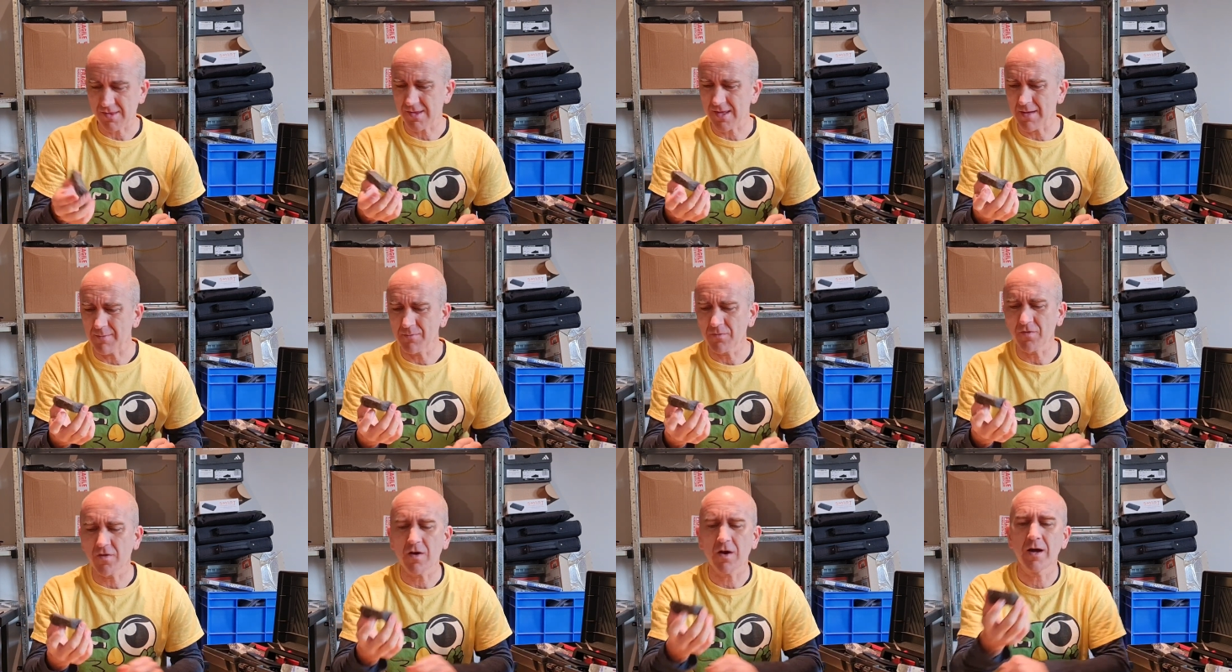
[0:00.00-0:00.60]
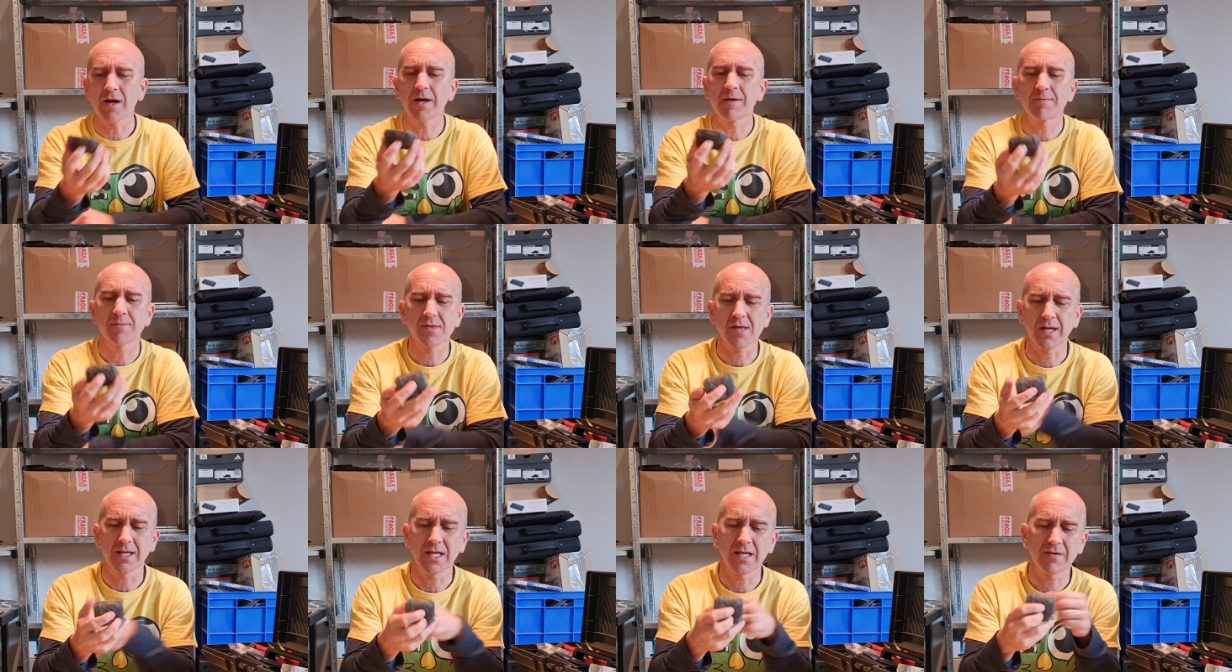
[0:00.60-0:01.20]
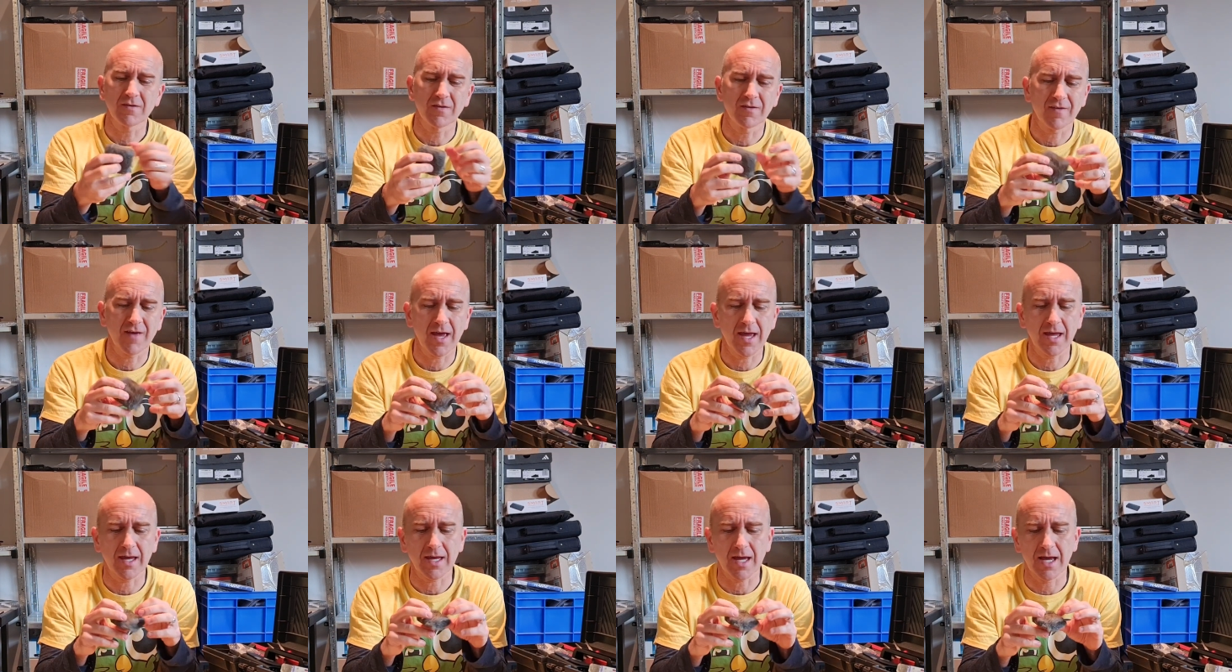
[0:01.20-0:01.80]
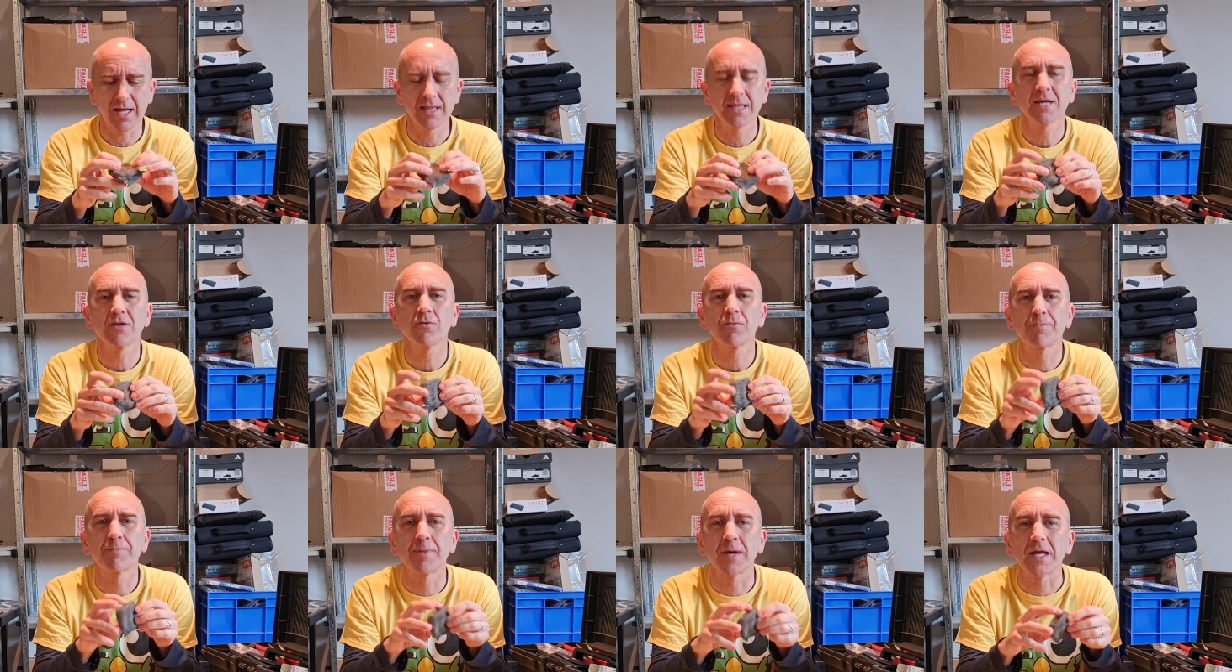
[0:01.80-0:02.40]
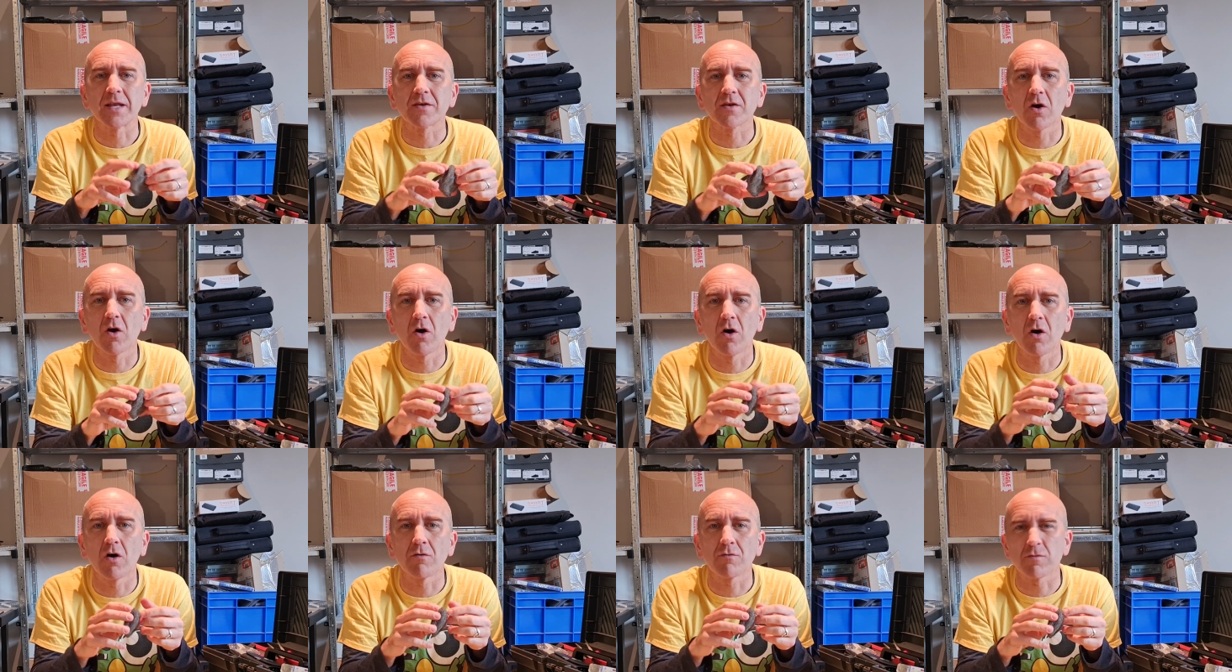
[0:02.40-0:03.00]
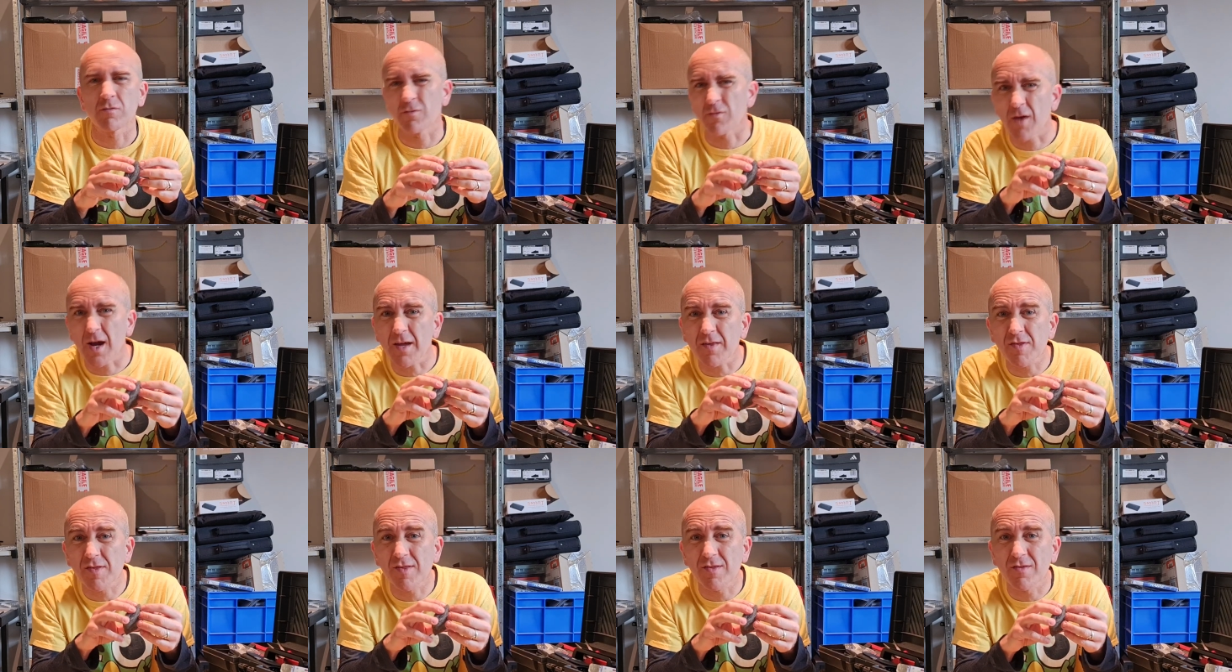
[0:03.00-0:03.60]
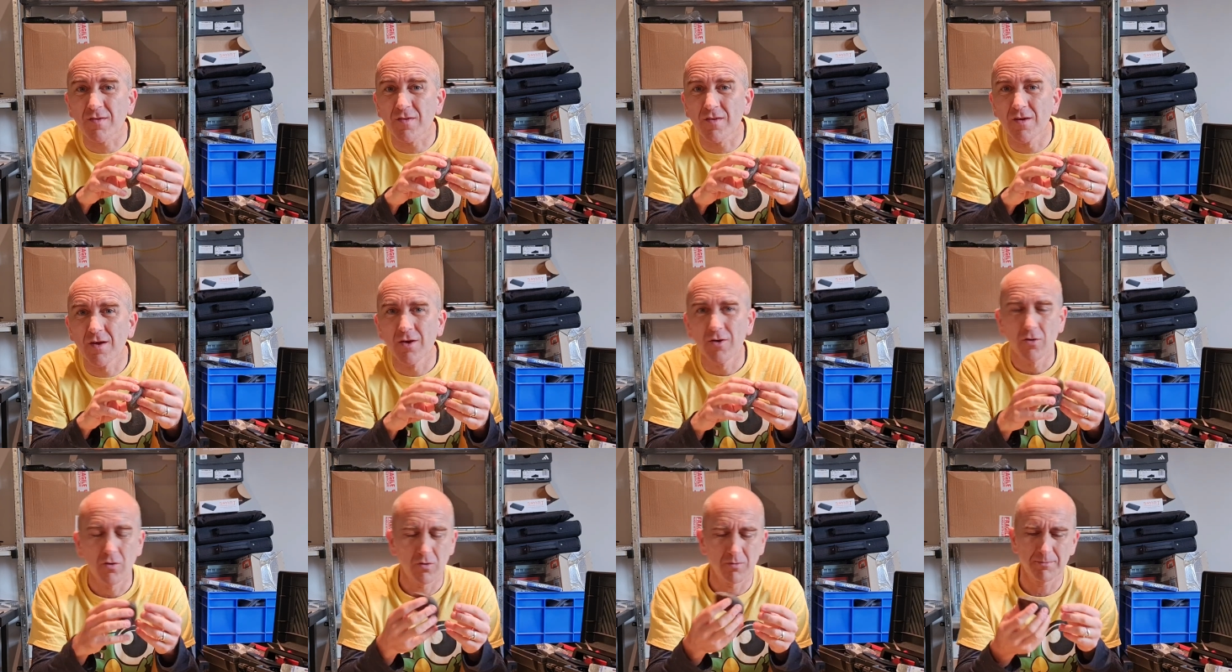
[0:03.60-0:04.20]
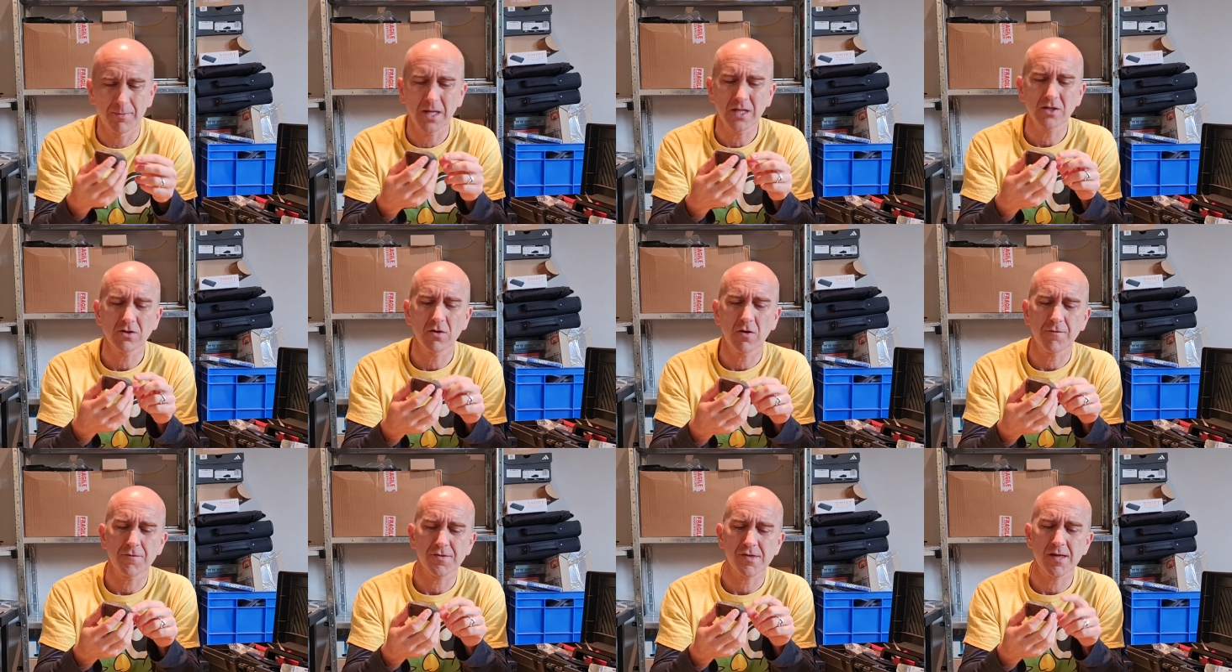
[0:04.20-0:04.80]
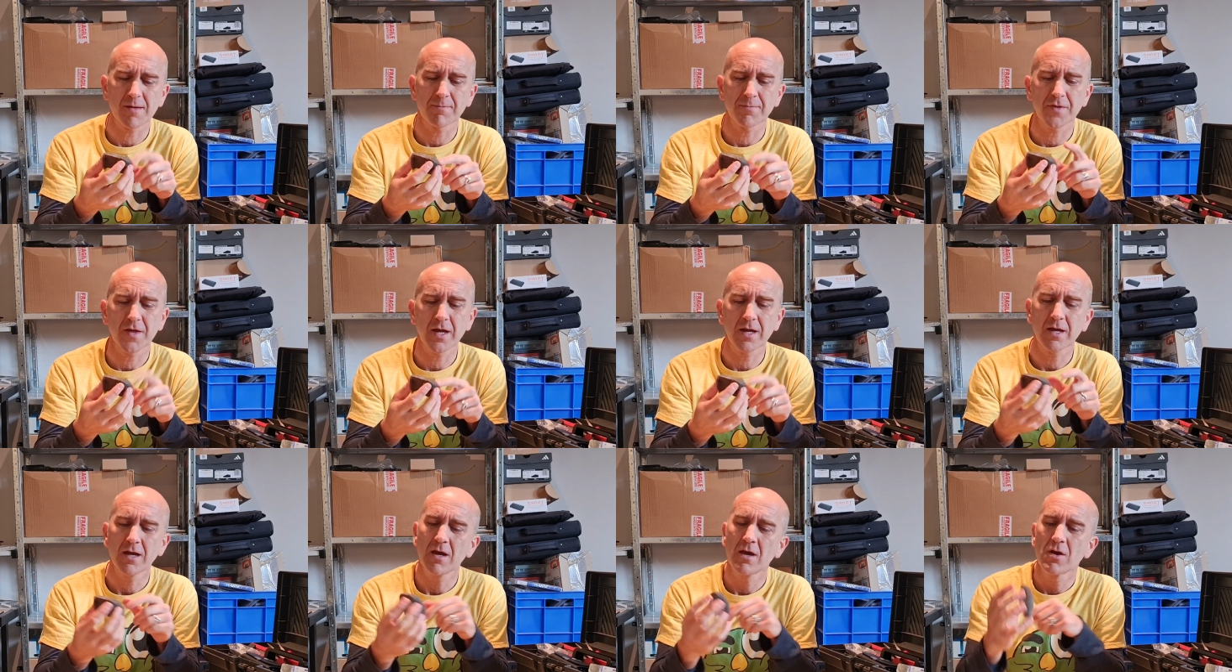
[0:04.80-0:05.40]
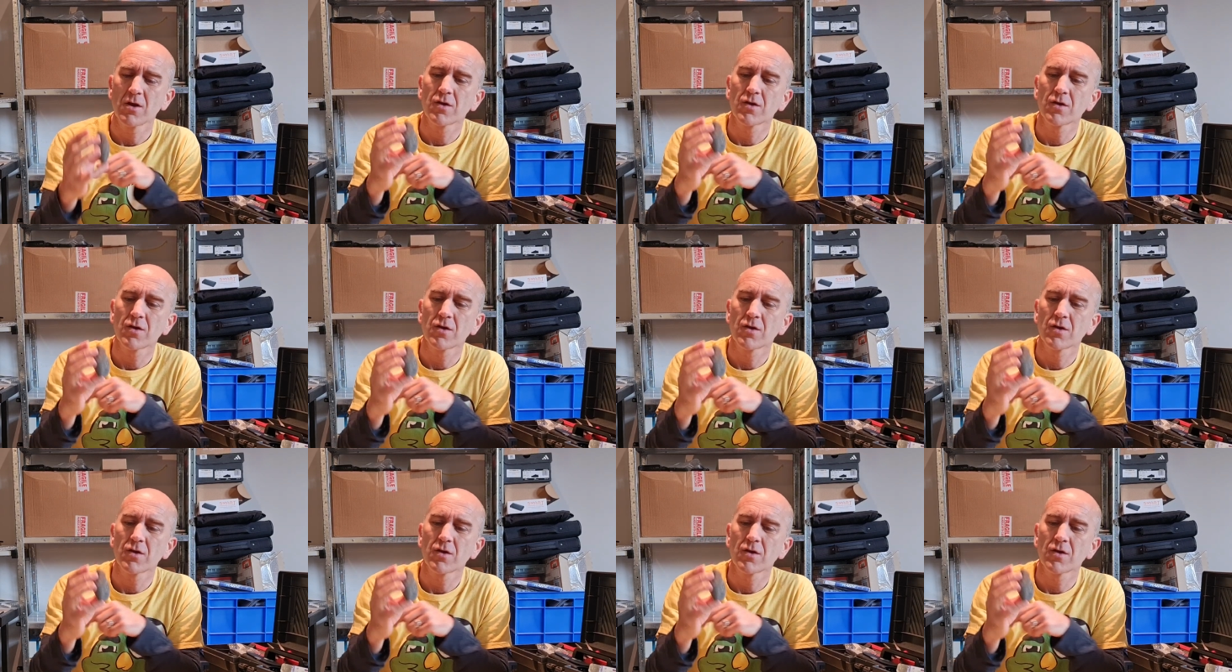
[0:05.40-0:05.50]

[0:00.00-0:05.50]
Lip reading: sometimes I need to take a little bit of rust or metal off something.